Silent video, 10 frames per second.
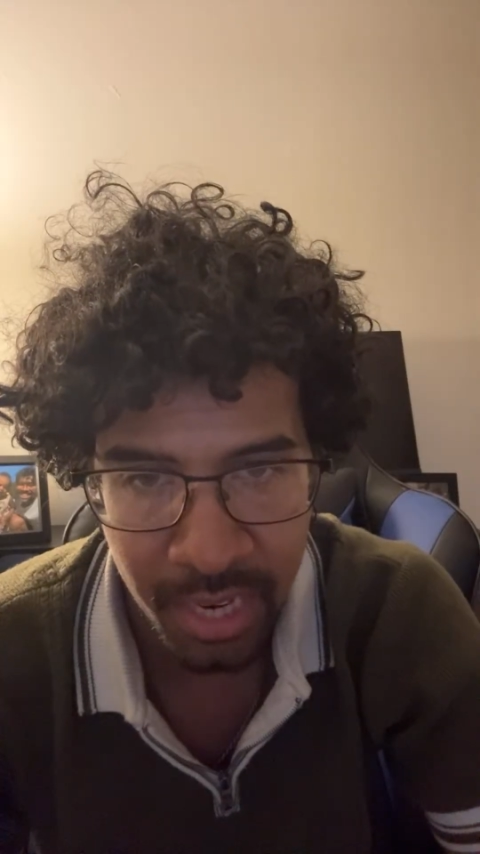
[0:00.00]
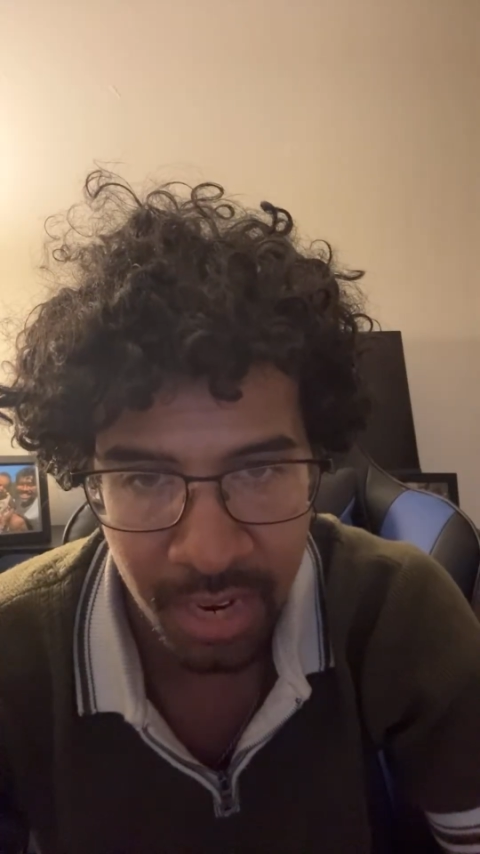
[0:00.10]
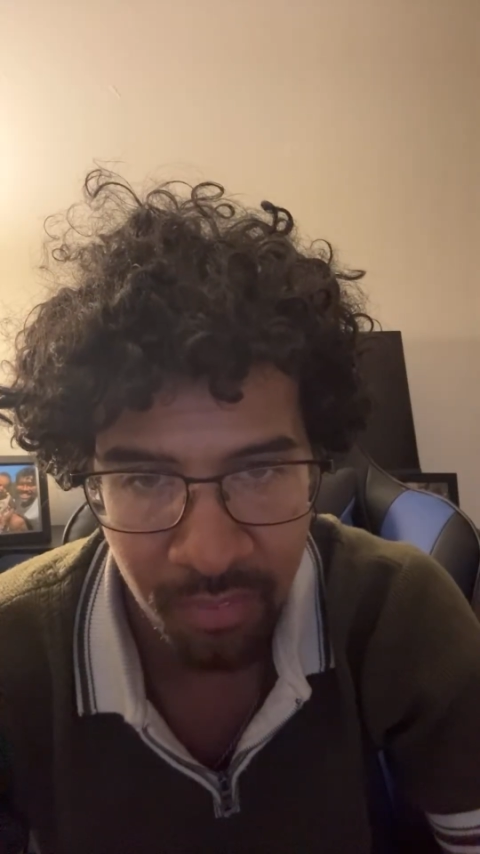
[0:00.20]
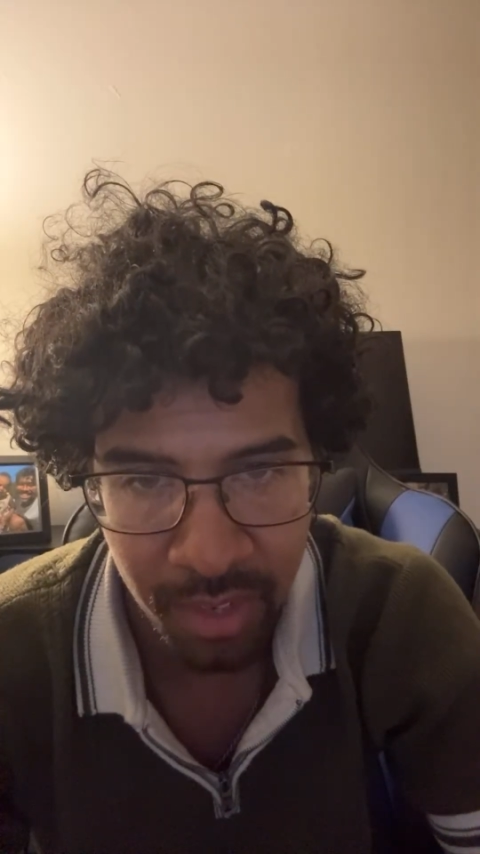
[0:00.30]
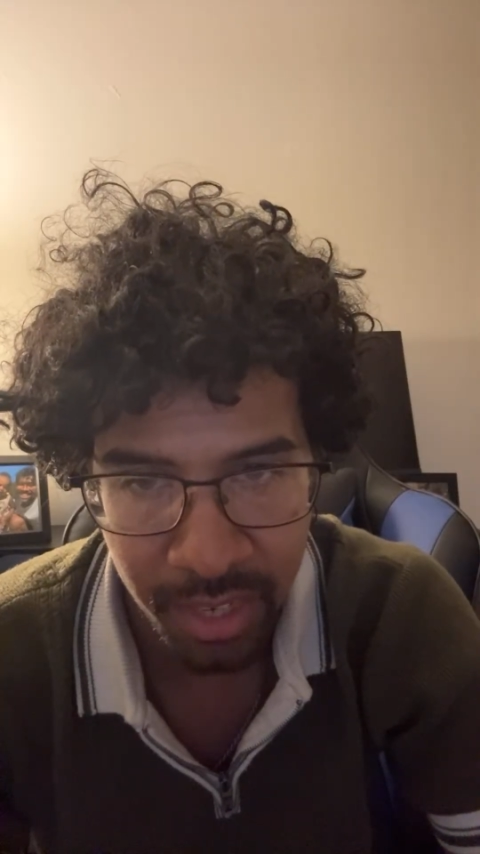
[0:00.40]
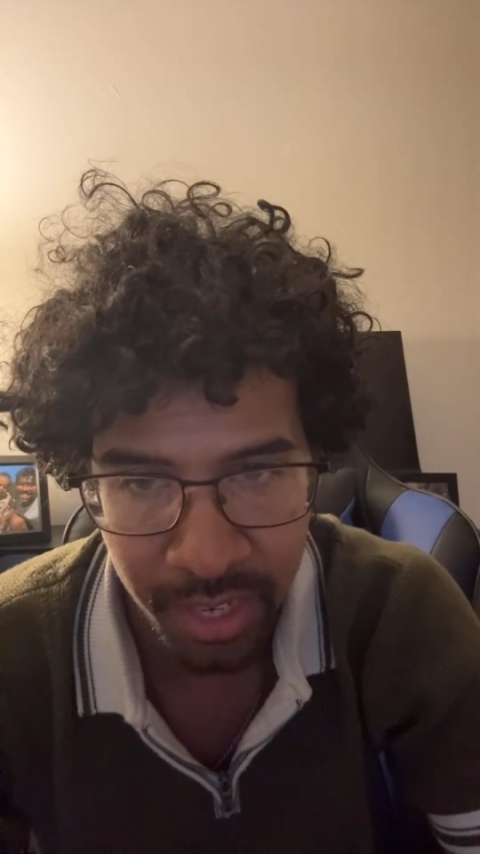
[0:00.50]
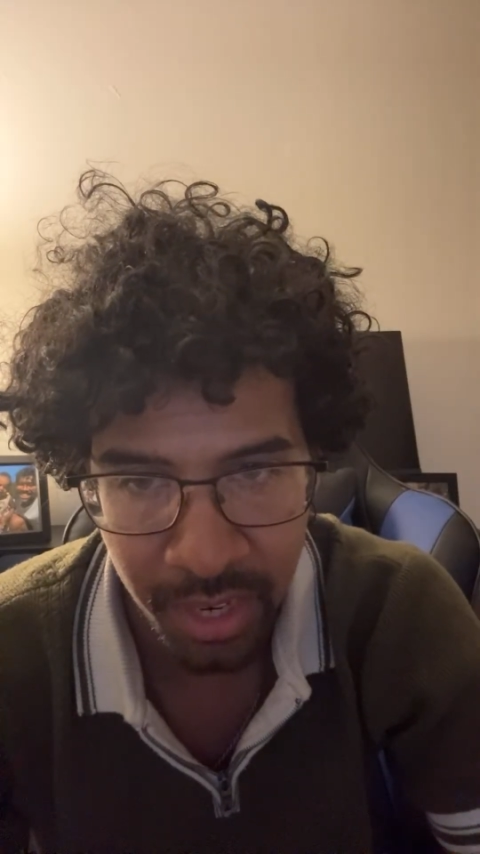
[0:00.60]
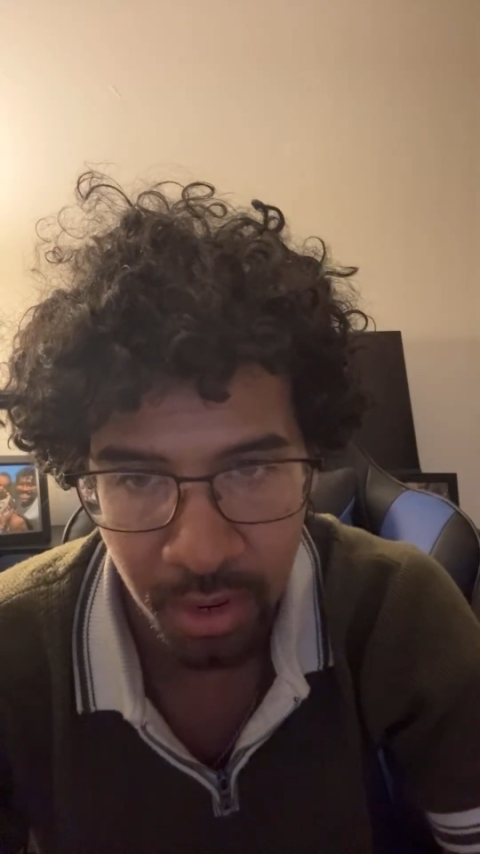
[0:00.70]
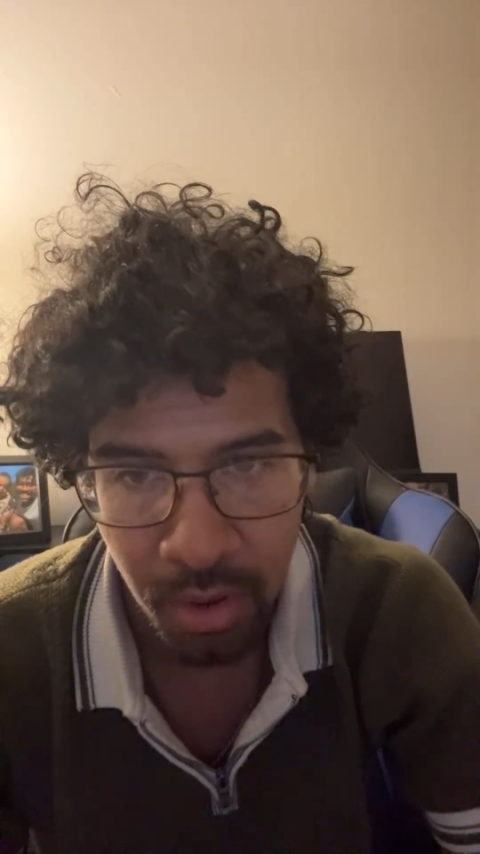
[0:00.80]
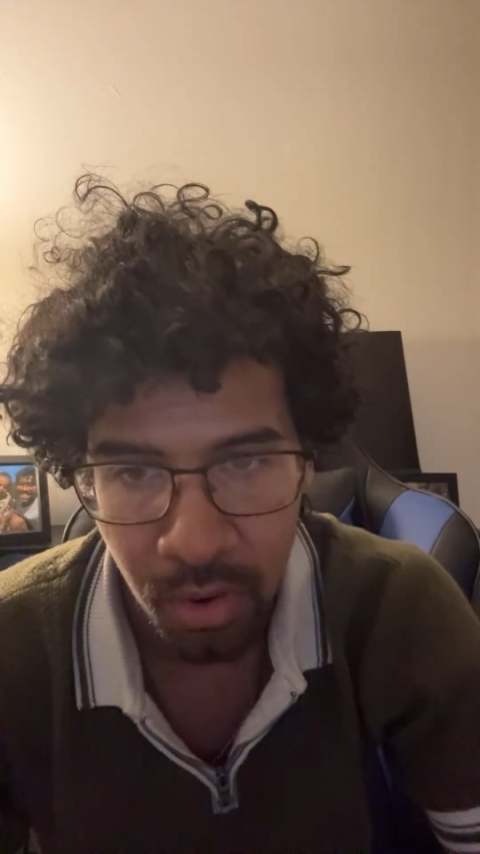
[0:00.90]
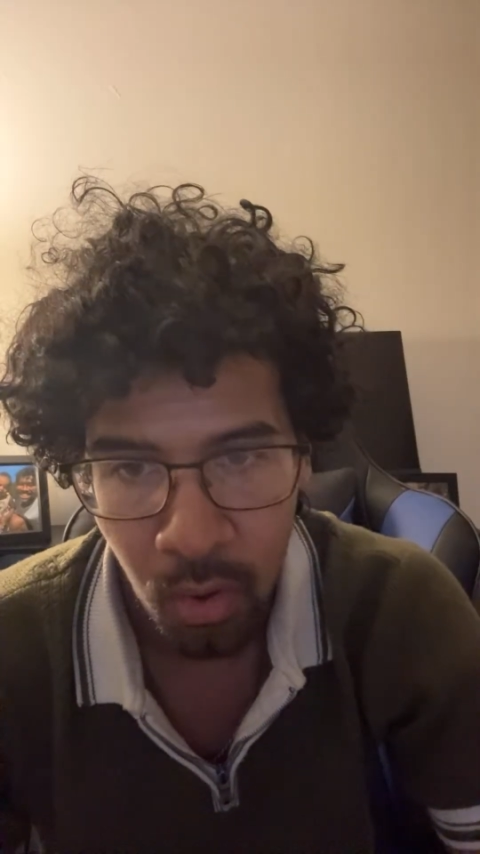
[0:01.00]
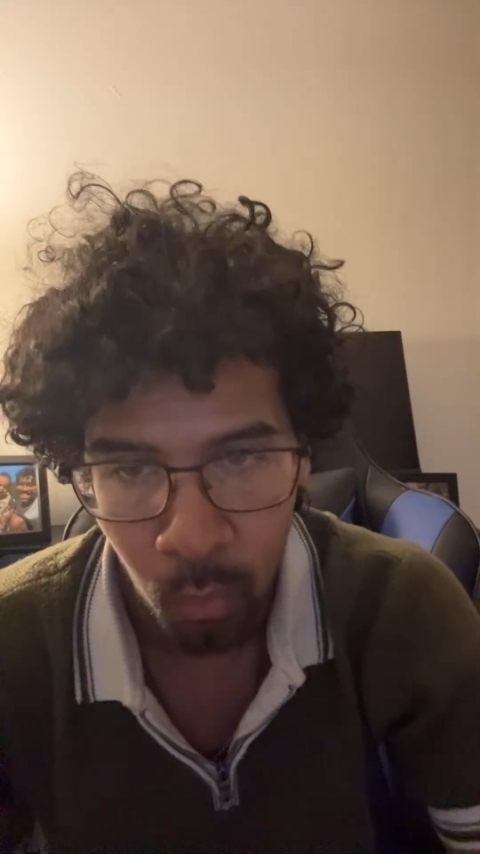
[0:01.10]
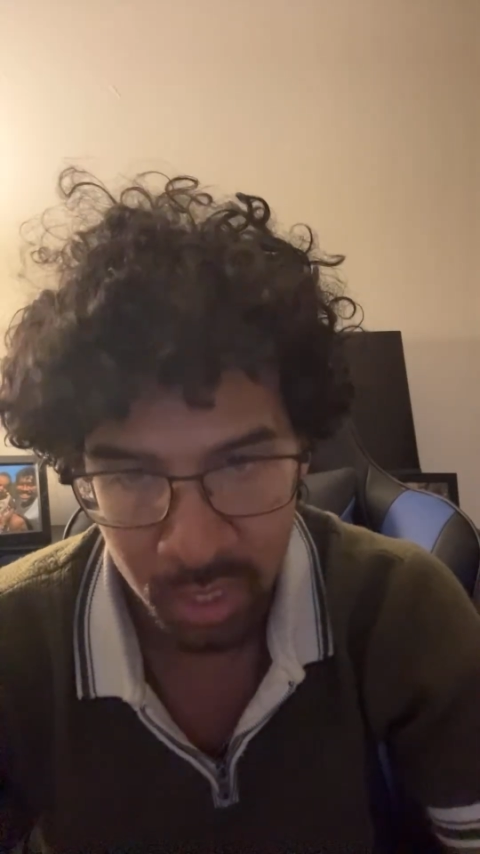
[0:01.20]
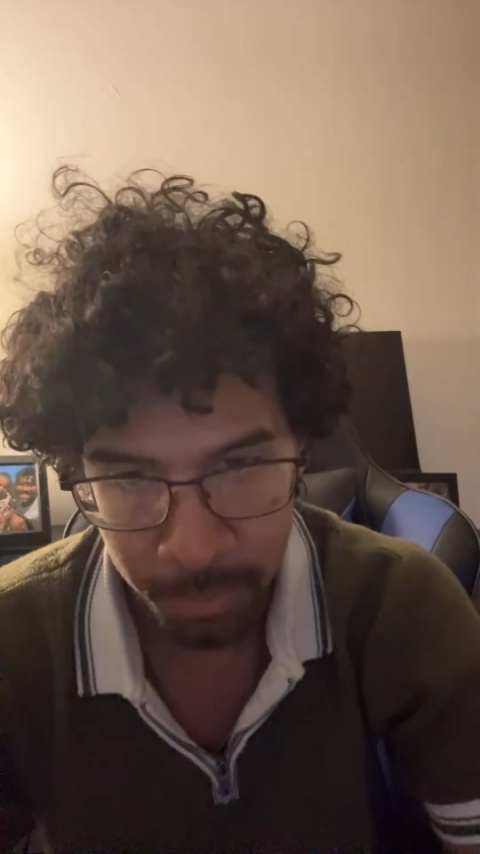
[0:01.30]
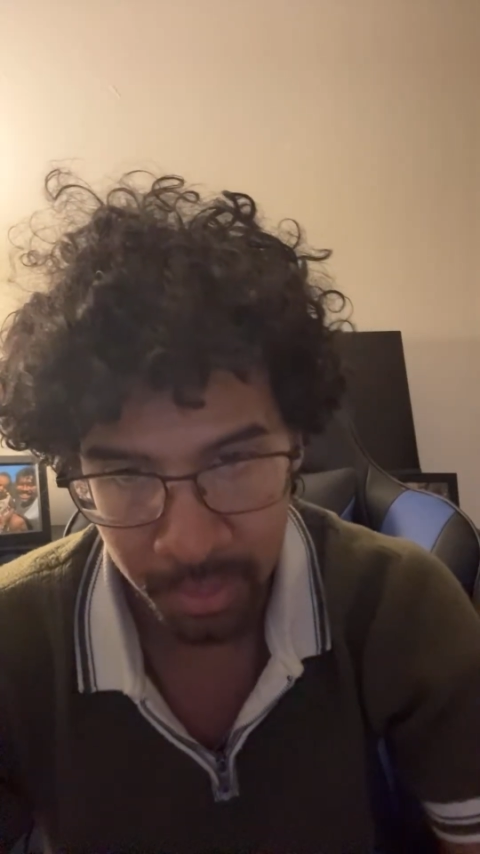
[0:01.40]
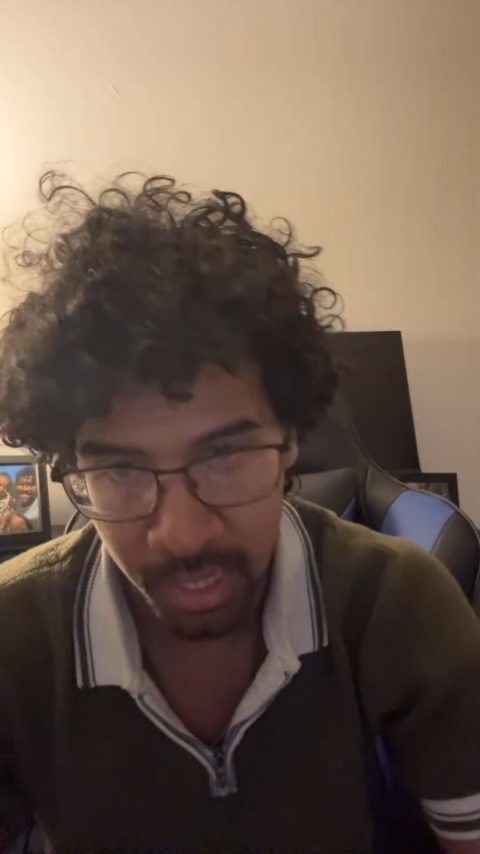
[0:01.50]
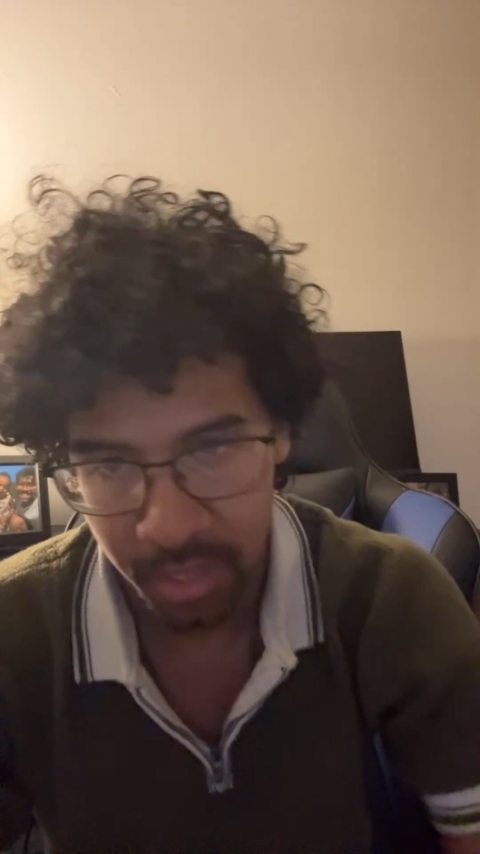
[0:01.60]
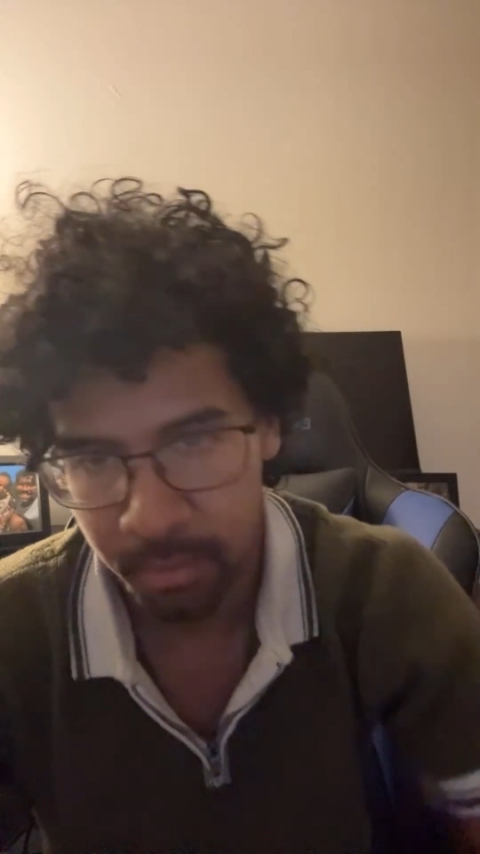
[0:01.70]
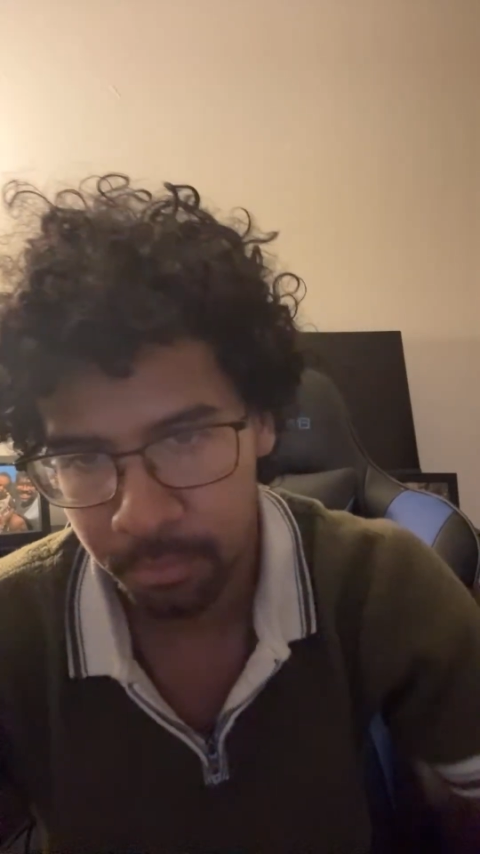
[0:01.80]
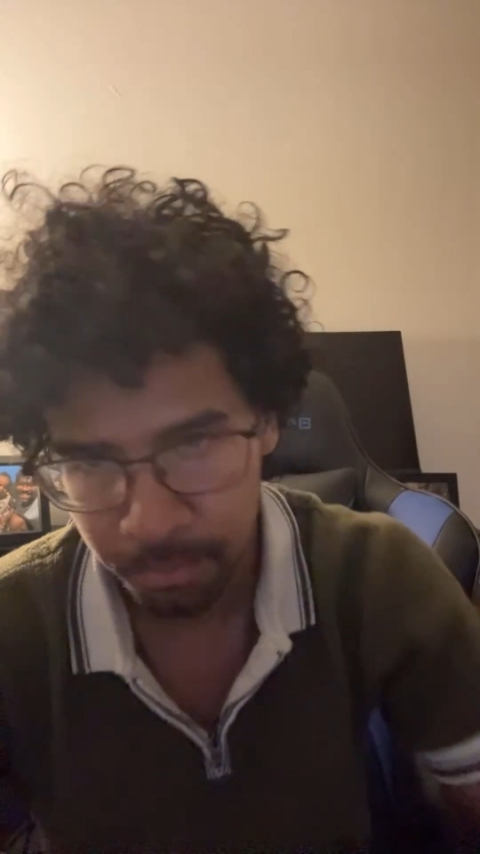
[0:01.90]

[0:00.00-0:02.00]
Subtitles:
Never done it. Wish me luck.